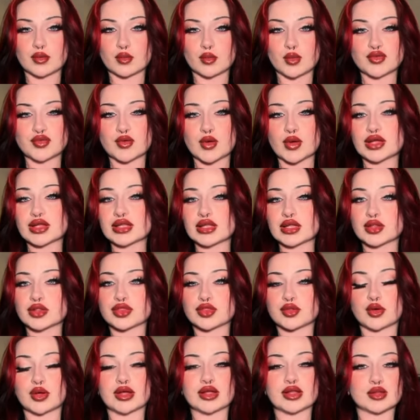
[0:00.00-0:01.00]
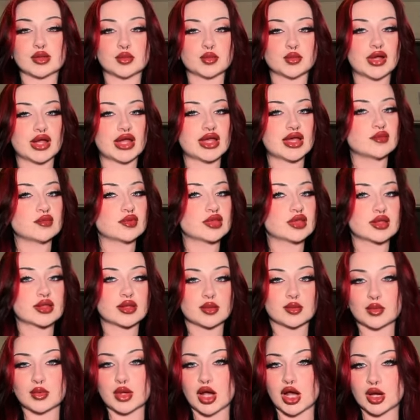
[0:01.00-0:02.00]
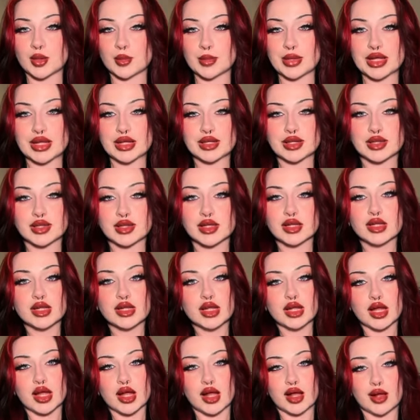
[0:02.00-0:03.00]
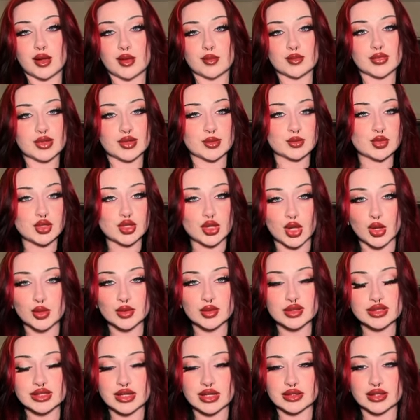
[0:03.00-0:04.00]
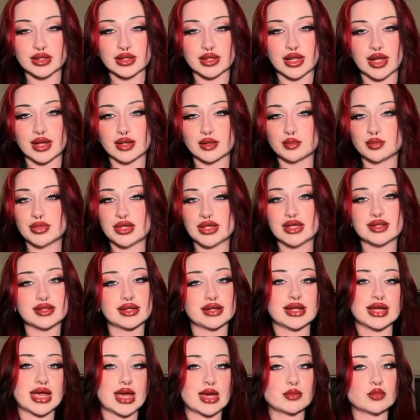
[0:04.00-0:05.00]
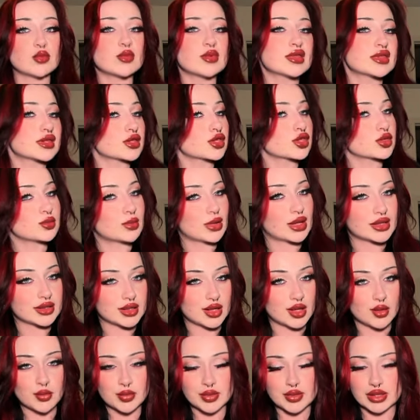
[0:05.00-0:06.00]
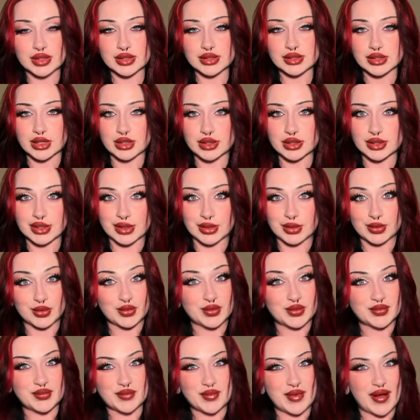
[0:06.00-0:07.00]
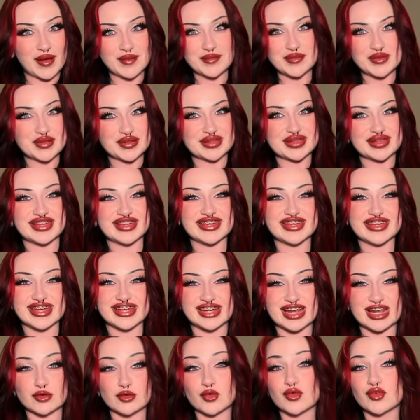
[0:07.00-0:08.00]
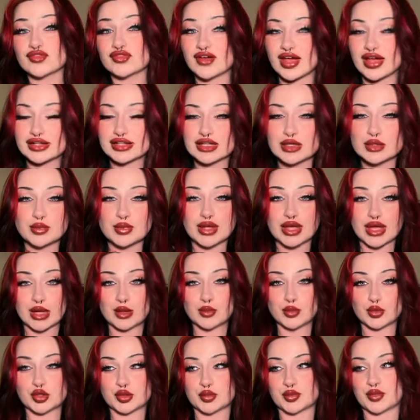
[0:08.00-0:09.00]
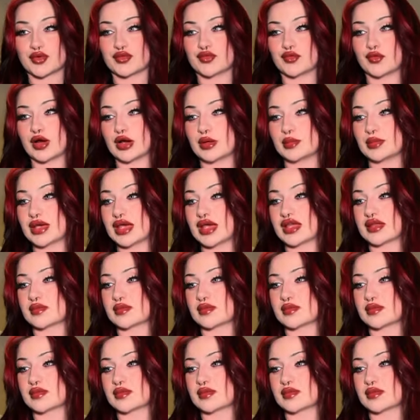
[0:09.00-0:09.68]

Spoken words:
We focus on throwing some raves, some car meets, some shows down the line. Being that I am a musician myself, this does include my music. And I will finally be able to perform, because